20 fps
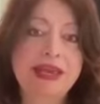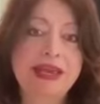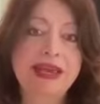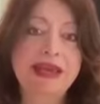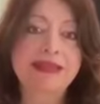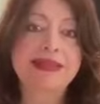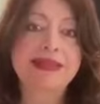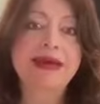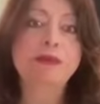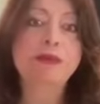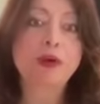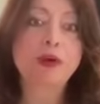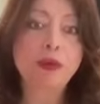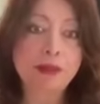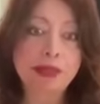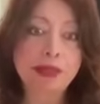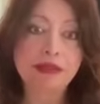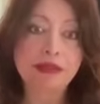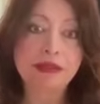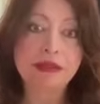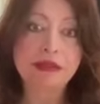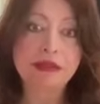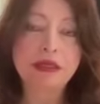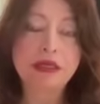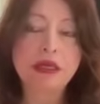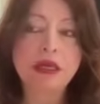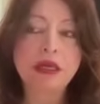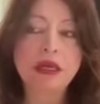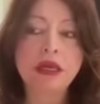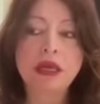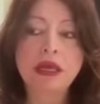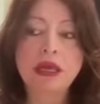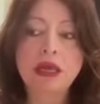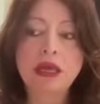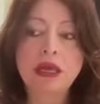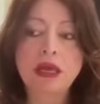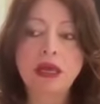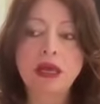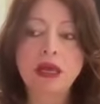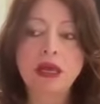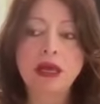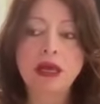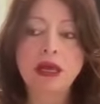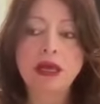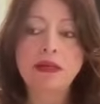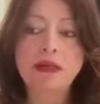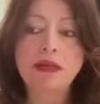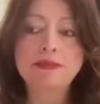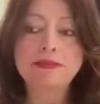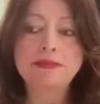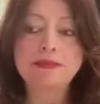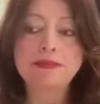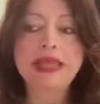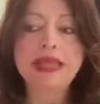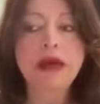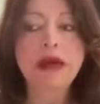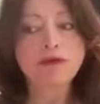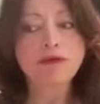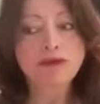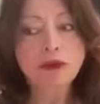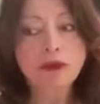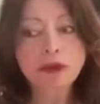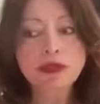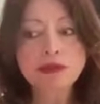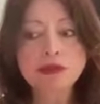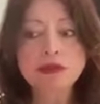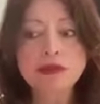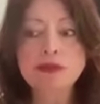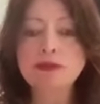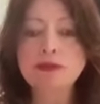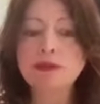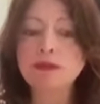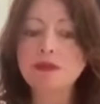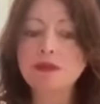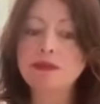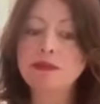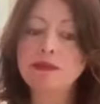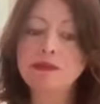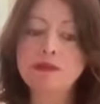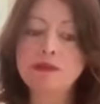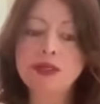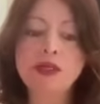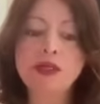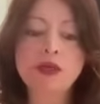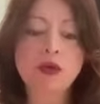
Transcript: at that moment. Um, now, of course, you know,